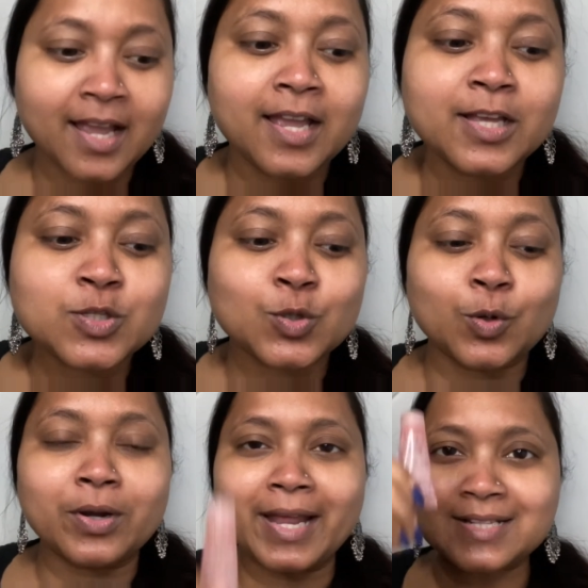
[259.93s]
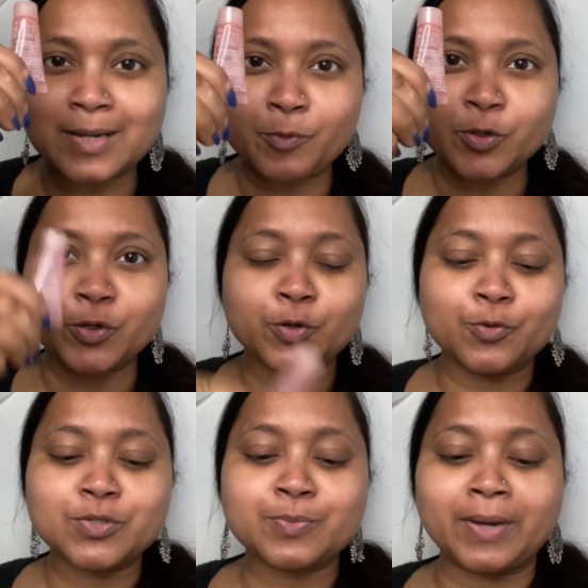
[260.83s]
So next I'm going to
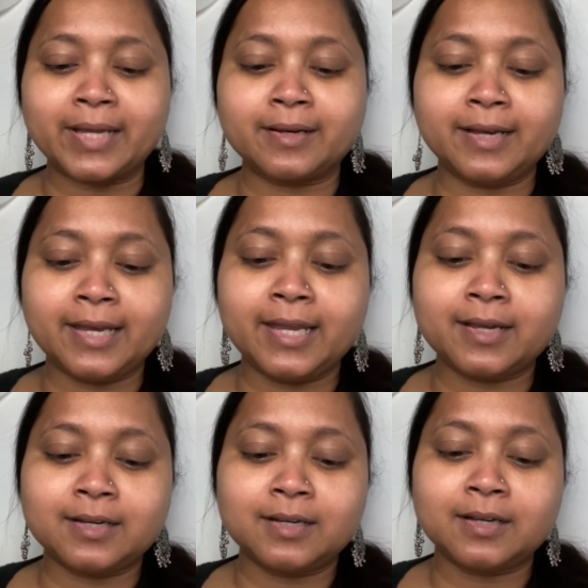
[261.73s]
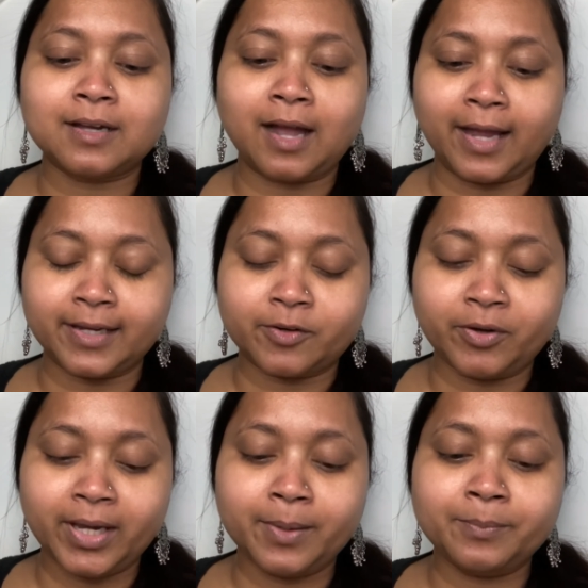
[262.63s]
use my Clinique eye
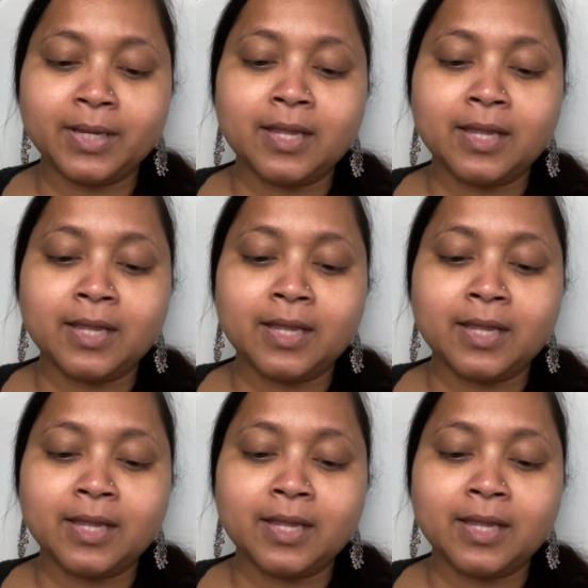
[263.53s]
cream.